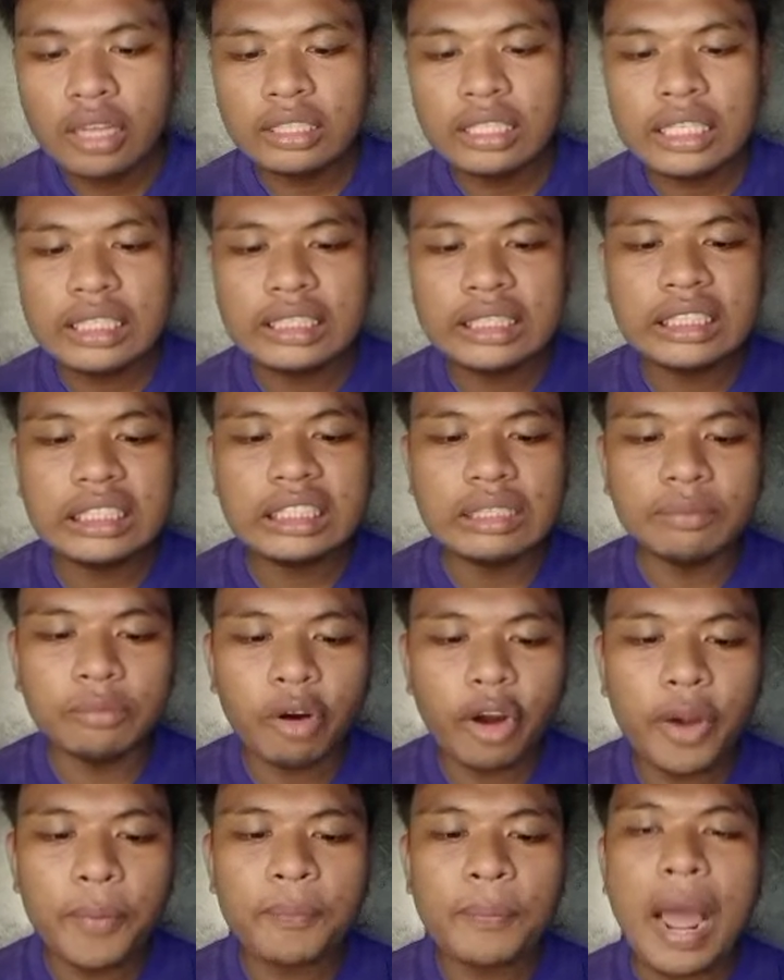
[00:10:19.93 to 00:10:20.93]
This is the
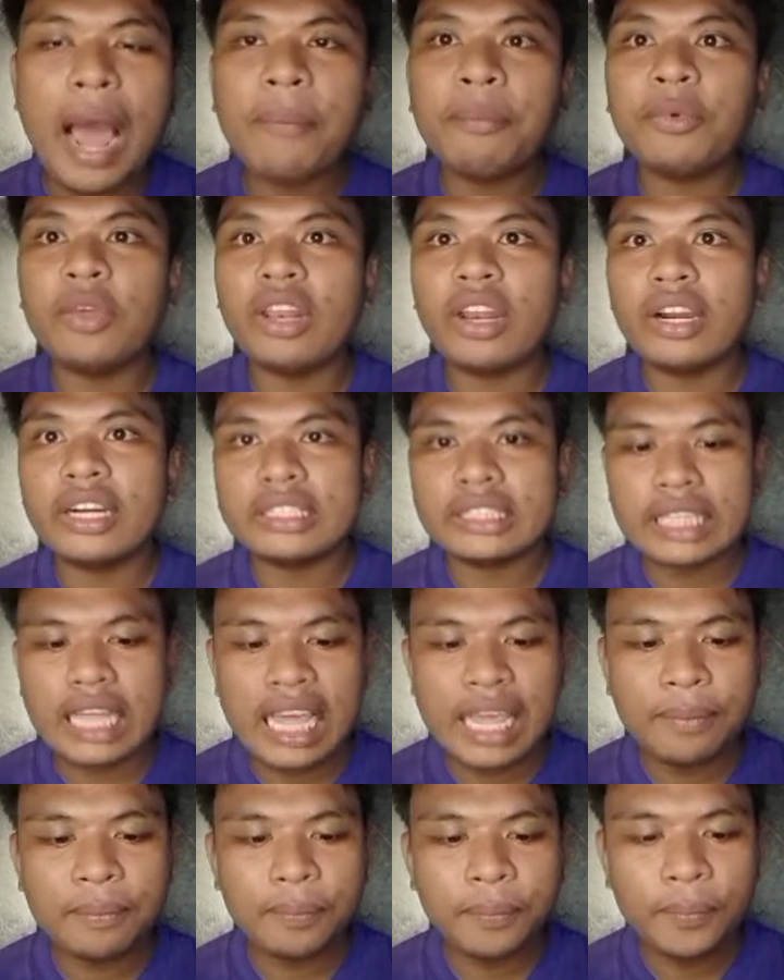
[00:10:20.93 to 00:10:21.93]
more popular
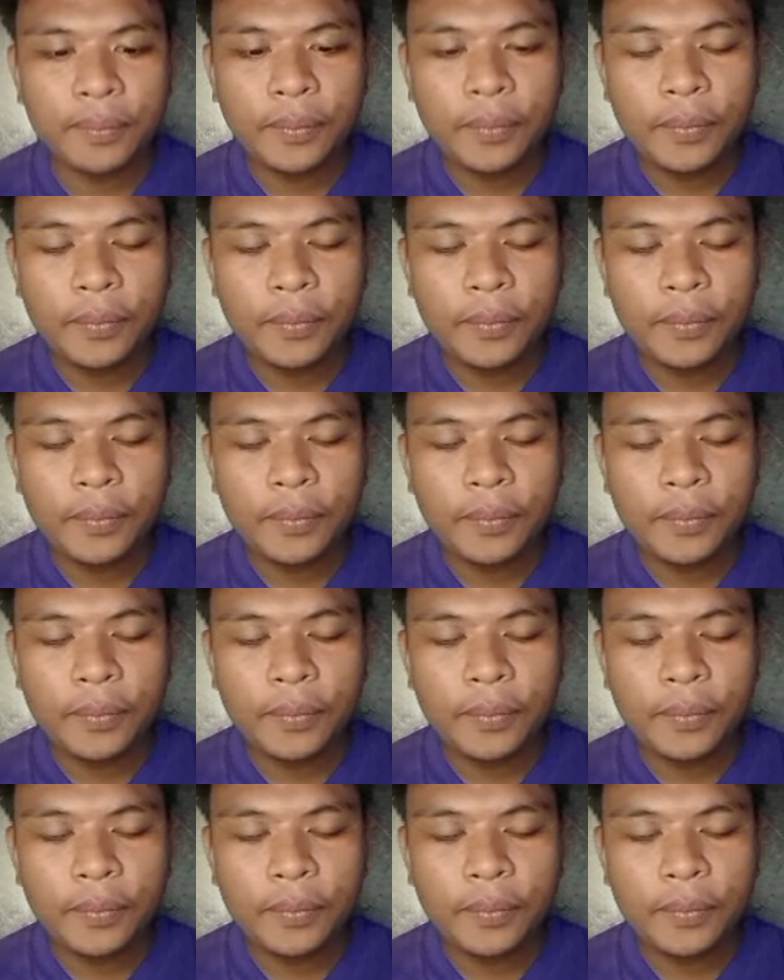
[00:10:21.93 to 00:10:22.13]
type